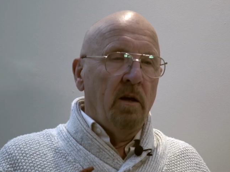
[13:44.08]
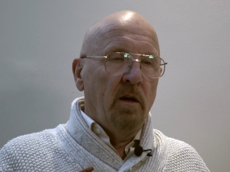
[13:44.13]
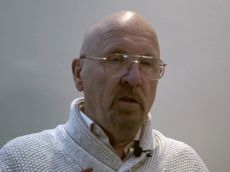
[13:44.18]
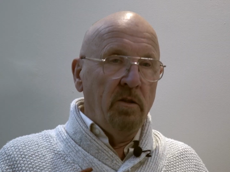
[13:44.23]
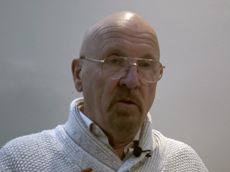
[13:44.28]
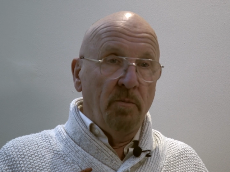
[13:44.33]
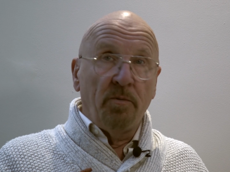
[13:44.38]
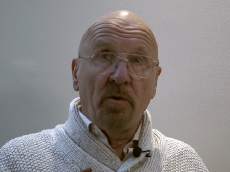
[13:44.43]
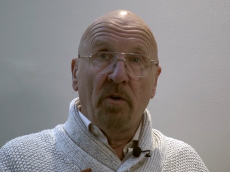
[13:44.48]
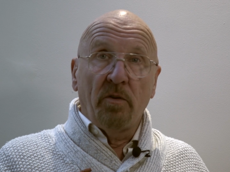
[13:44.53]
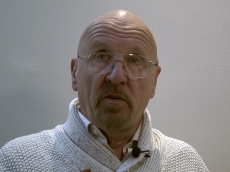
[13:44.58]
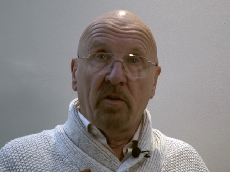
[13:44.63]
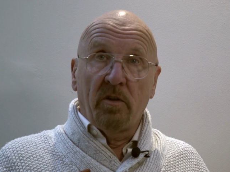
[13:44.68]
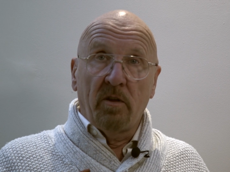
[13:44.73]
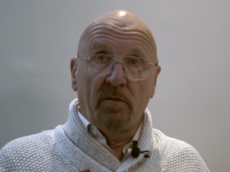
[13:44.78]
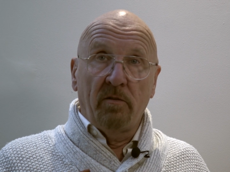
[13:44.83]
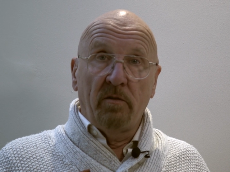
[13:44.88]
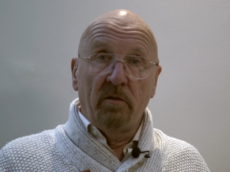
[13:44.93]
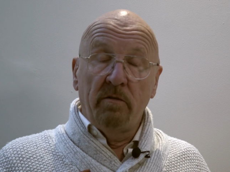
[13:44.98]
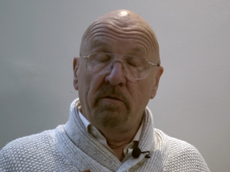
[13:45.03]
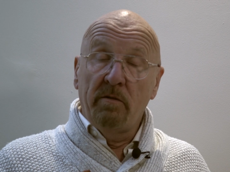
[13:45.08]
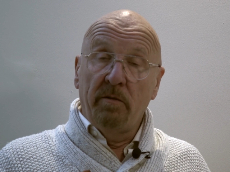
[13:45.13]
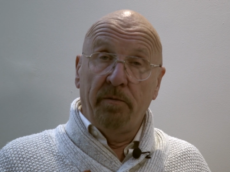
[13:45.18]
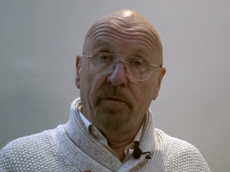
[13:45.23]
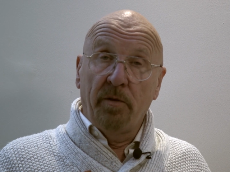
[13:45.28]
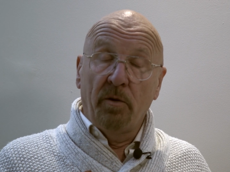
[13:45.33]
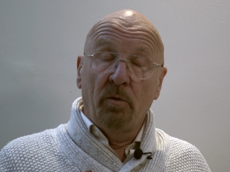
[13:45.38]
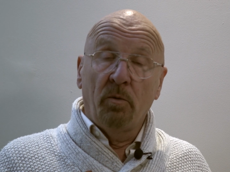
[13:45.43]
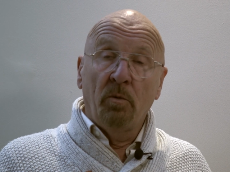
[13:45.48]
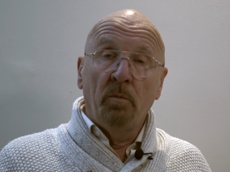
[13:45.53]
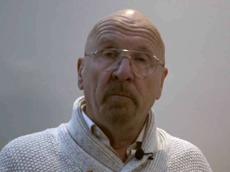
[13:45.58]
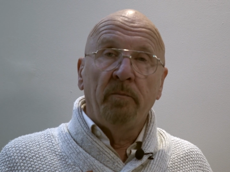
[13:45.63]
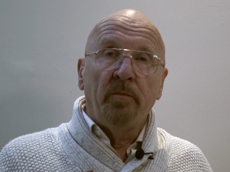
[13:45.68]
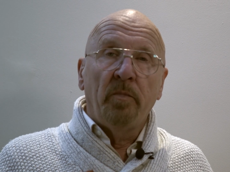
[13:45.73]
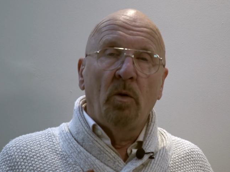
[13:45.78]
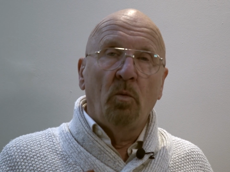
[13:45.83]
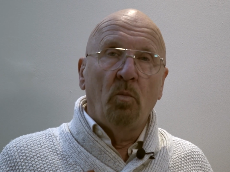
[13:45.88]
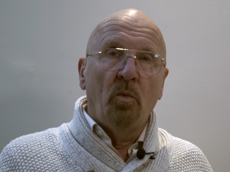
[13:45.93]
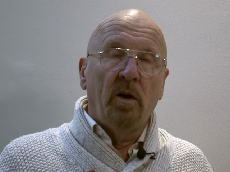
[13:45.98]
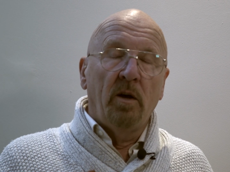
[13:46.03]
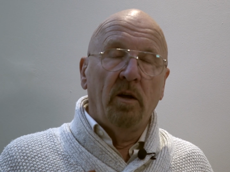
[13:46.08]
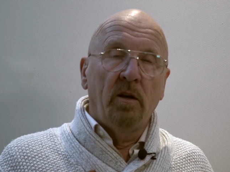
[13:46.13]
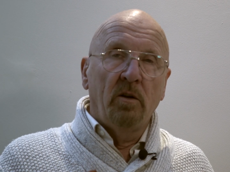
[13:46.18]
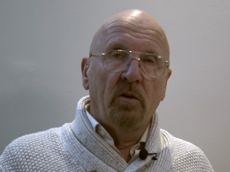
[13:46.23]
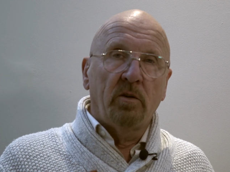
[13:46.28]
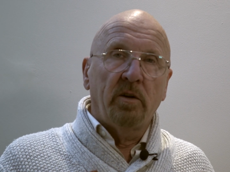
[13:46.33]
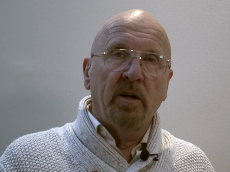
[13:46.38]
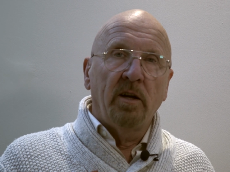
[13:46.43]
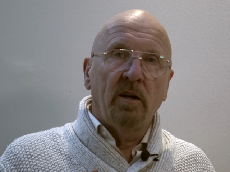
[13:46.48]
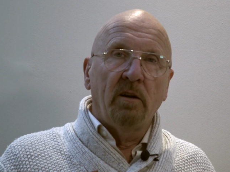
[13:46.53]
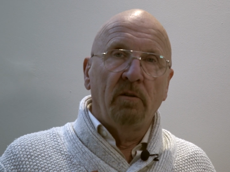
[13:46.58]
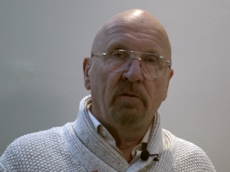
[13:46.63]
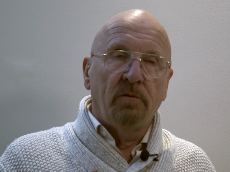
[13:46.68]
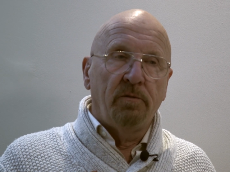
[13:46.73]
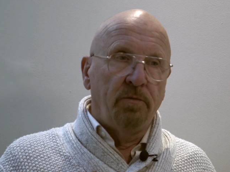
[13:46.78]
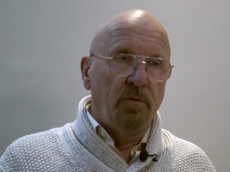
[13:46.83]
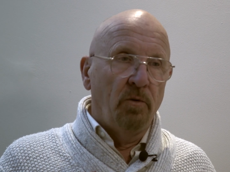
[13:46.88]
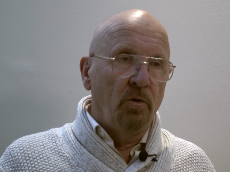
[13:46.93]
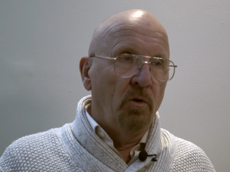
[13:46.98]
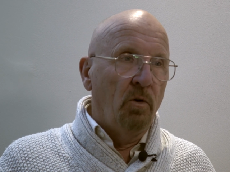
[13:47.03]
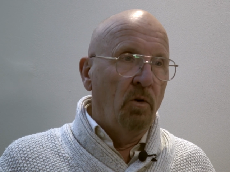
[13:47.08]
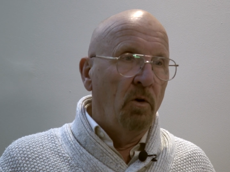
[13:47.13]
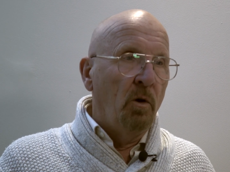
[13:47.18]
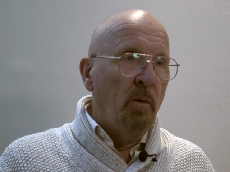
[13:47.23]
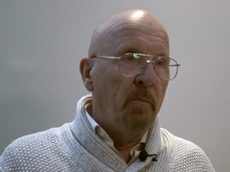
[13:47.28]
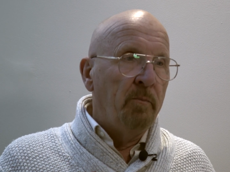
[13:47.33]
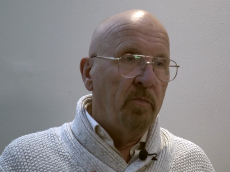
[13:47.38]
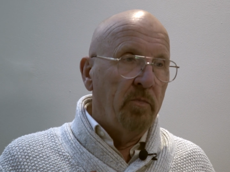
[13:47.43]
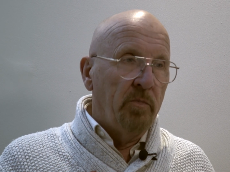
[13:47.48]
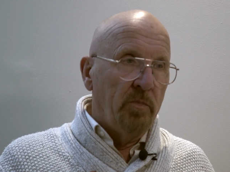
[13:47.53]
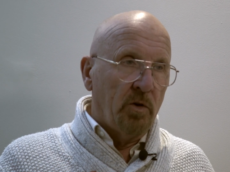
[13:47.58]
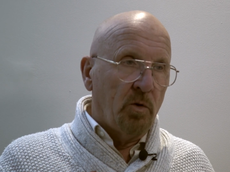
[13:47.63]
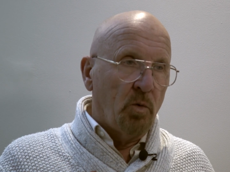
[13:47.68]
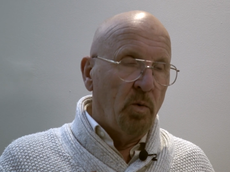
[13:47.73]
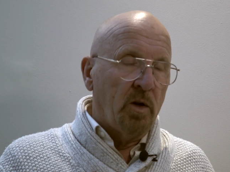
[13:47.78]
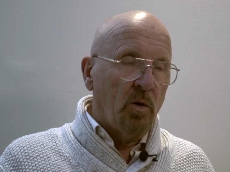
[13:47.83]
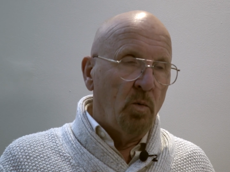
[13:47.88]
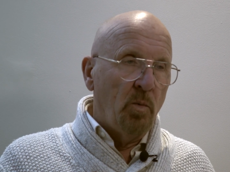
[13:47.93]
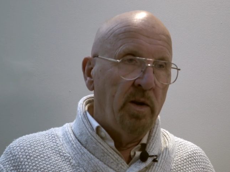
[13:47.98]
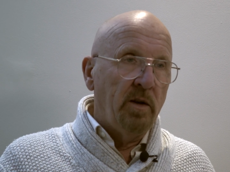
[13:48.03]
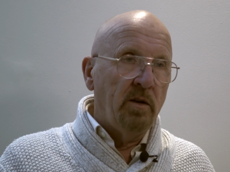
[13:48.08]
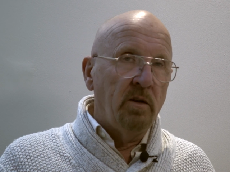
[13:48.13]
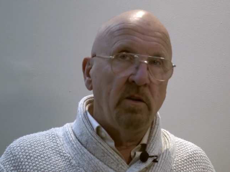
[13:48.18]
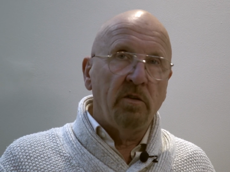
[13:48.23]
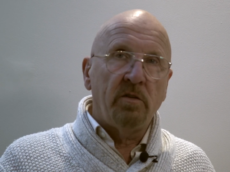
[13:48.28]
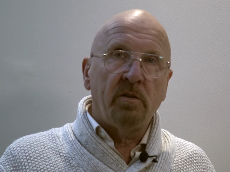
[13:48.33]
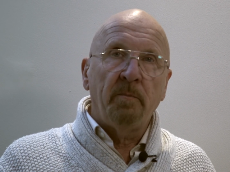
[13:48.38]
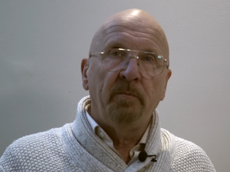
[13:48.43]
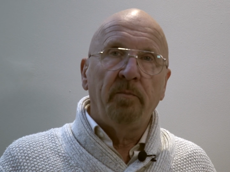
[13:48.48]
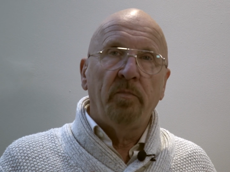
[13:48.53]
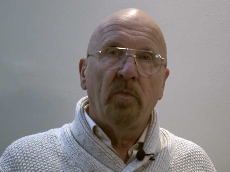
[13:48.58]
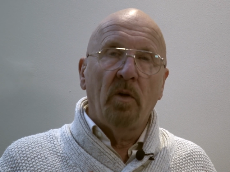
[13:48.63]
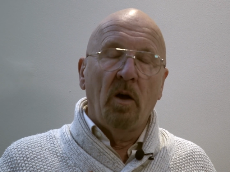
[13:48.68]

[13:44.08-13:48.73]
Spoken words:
In the process of a review, we're looking for the quick wins,